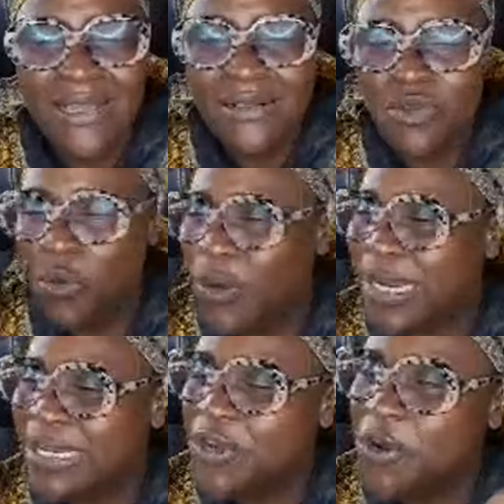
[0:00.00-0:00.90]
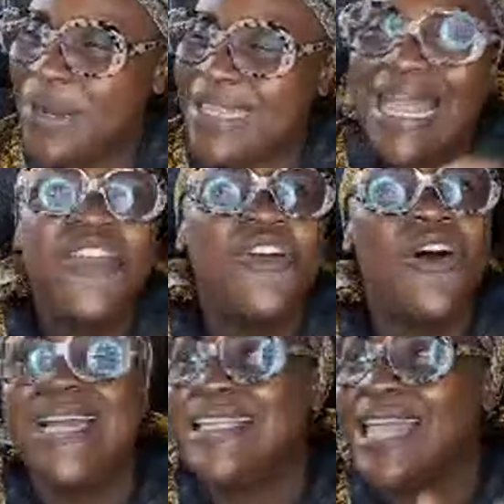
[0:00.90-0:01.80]
You will tie
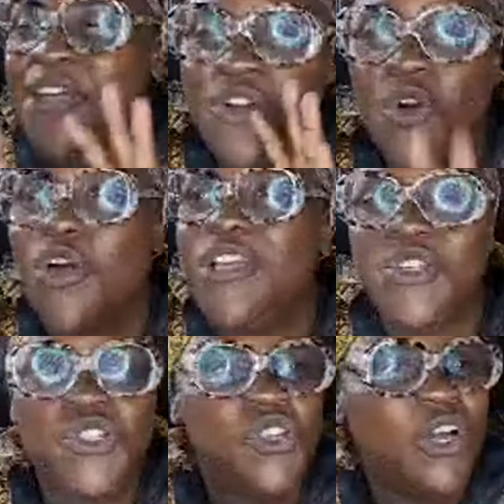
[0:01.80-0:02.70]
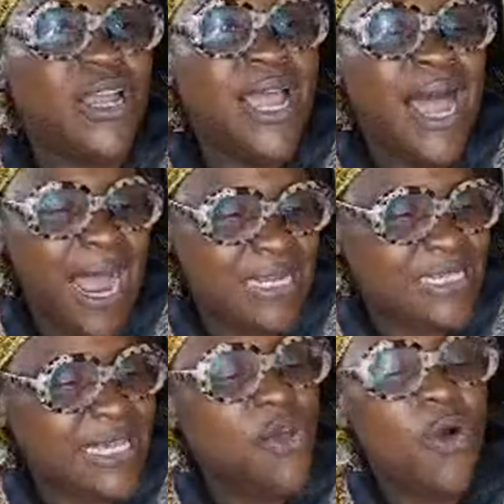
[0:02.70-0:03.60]
your hair tie, you're going to church. I
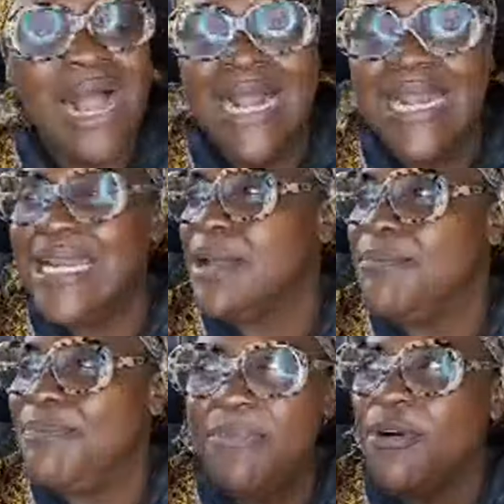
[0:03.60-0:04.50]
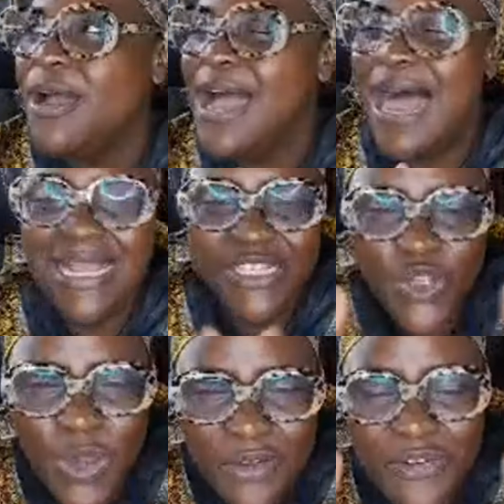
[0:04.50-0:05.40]
see you carrying the Bible. I
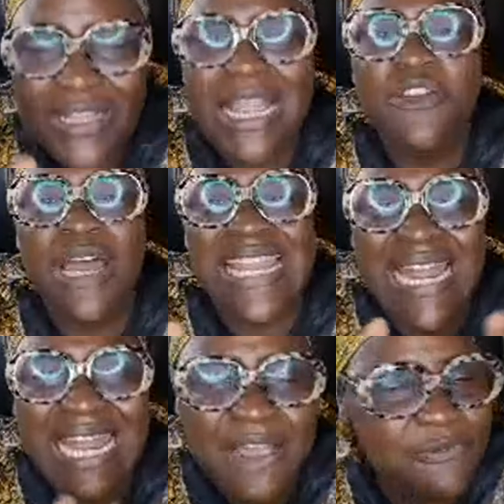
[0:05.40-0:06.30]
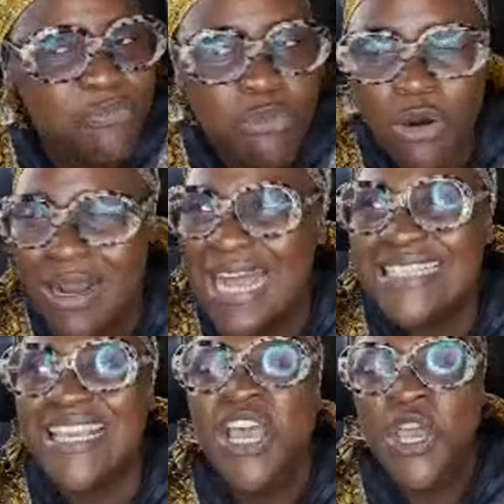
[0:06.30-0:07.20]
see you every time you are that life
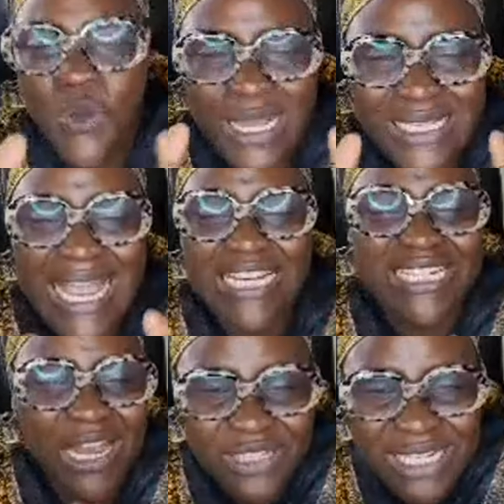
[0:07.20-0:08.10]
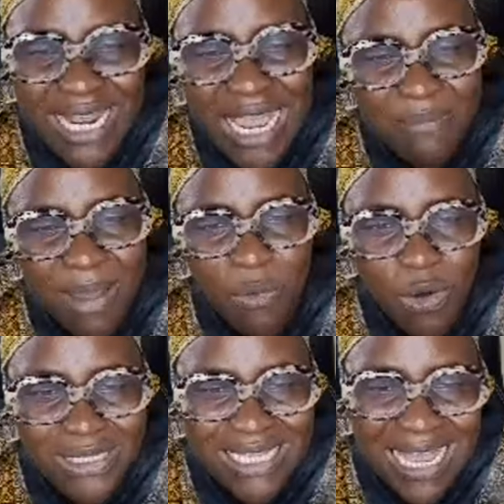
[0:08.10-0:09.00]
broadcast. You are still shouting amen.
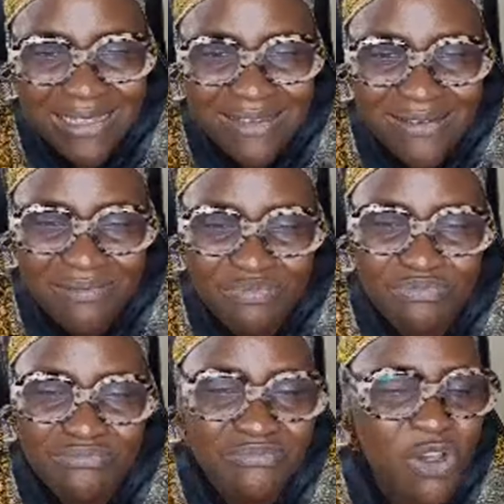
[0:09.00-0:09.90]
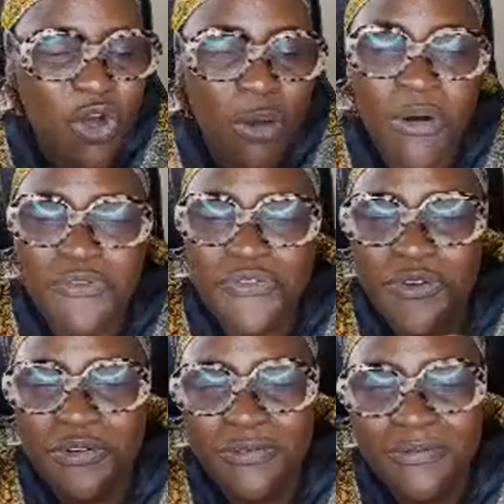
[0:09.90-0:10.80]
What had become of
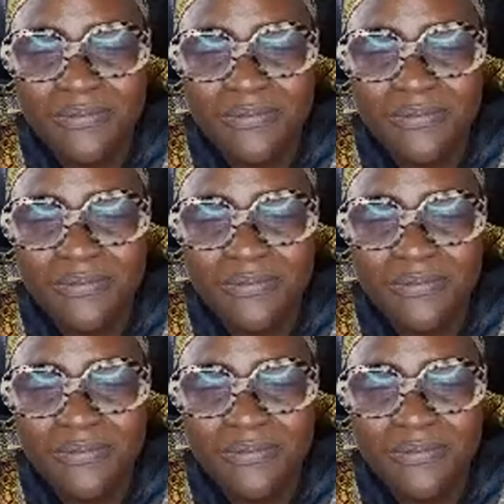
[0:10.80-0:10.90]
you?